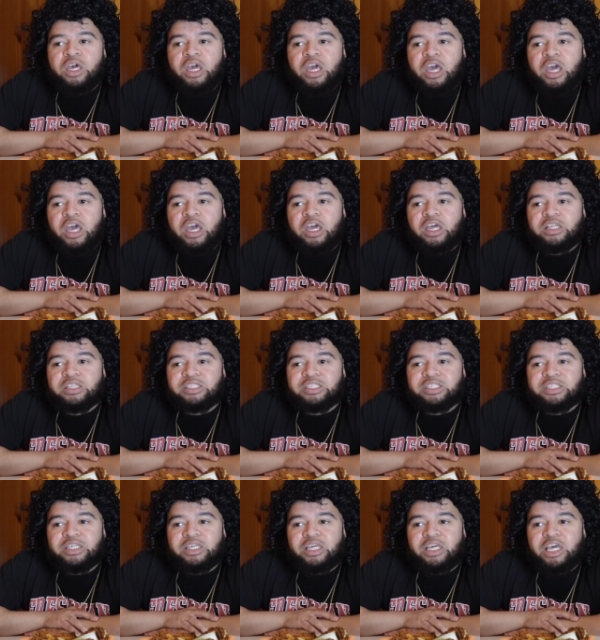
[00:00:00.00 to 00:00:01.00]
And
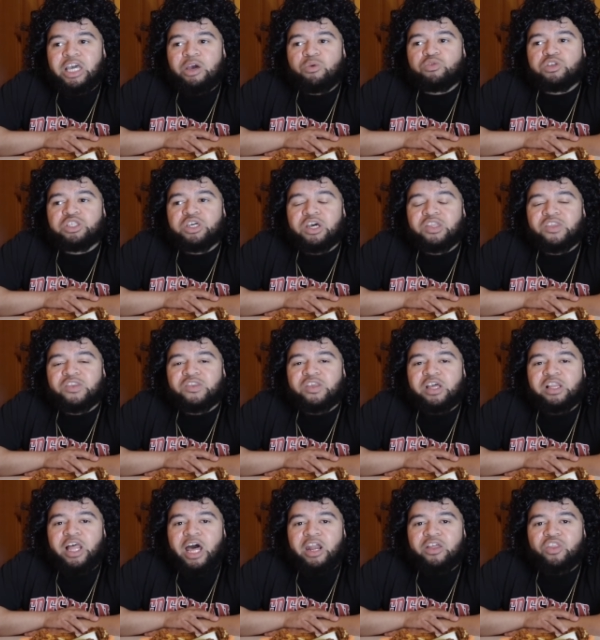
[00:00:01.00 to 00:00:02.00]
it was good to see
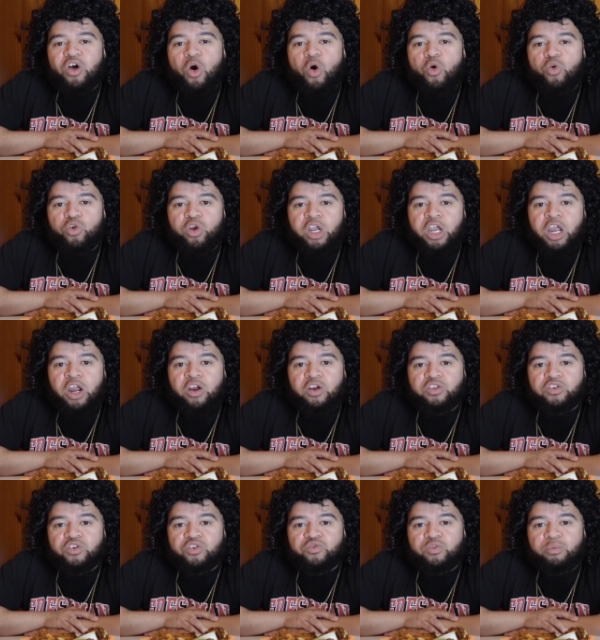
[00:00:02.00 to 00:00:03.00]
a lot of the older
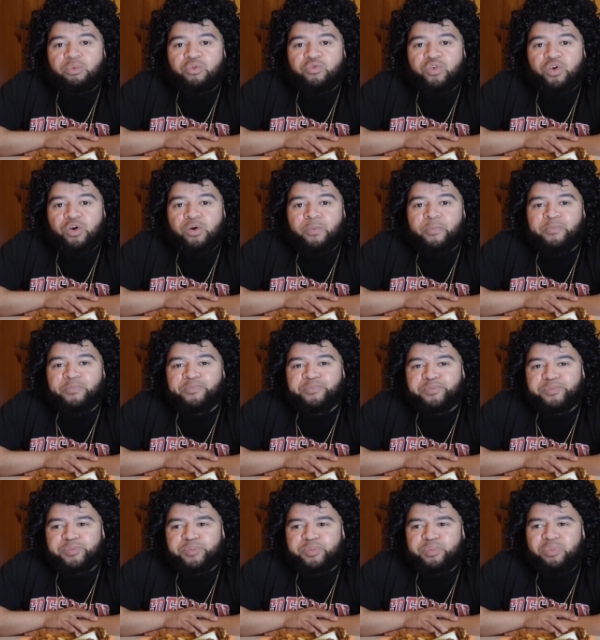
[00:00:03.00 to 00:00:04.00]
characters from the film.
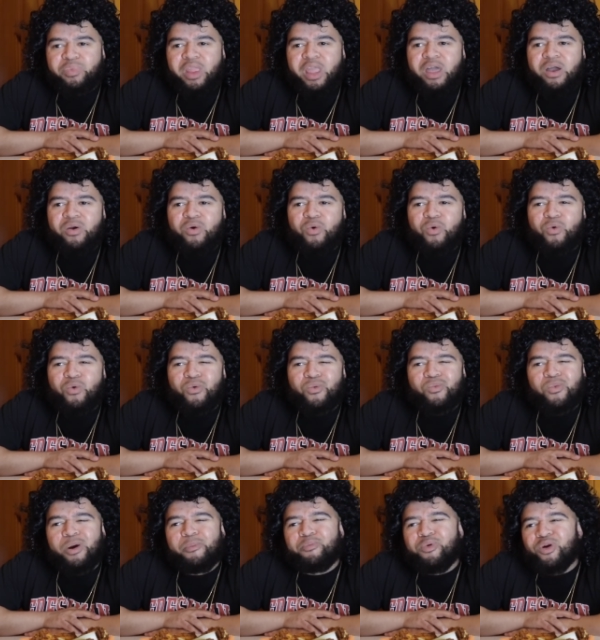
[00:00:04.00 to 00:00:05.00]

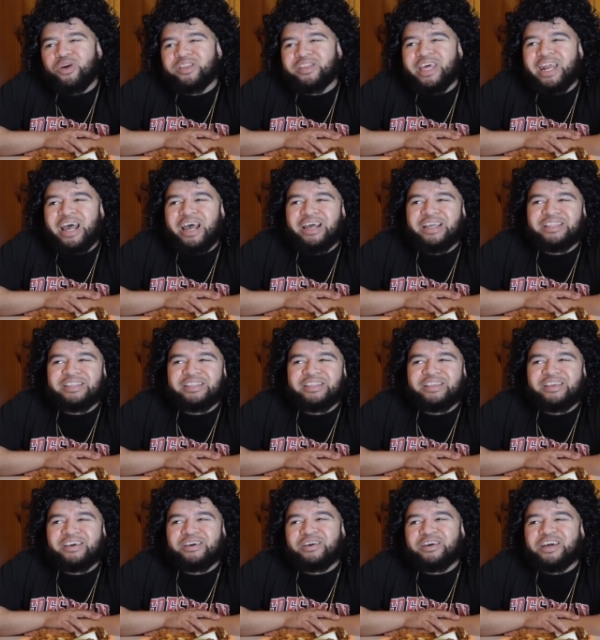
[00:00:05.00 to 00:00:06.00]

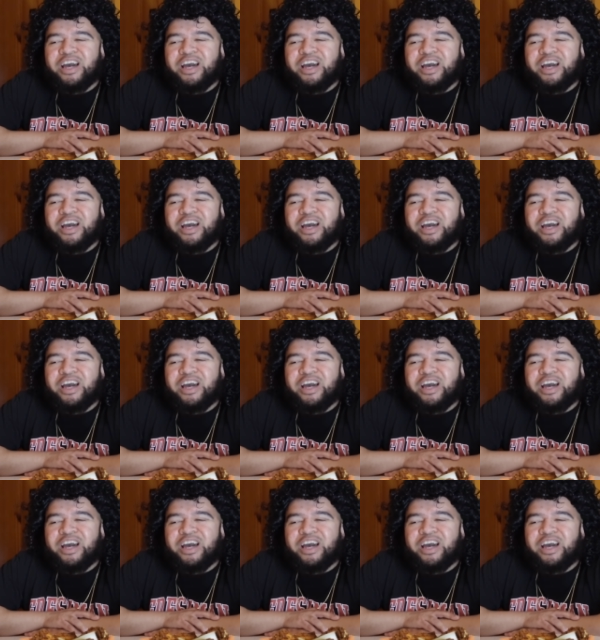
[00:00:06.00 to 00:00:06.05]
A